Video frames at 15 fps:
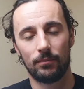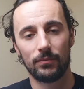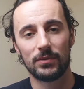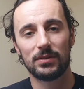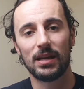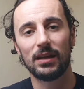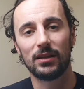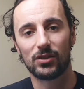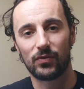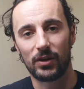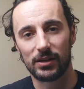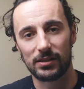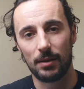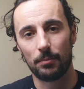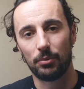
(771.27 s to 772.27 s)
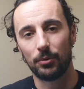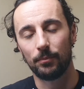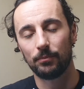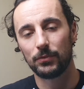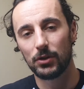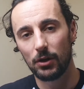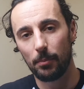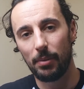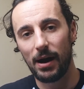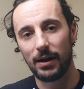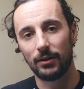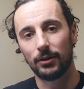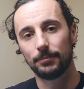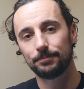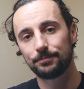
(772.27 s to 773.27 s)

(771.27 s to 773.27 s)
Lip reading: Take this for example. You're a pilot.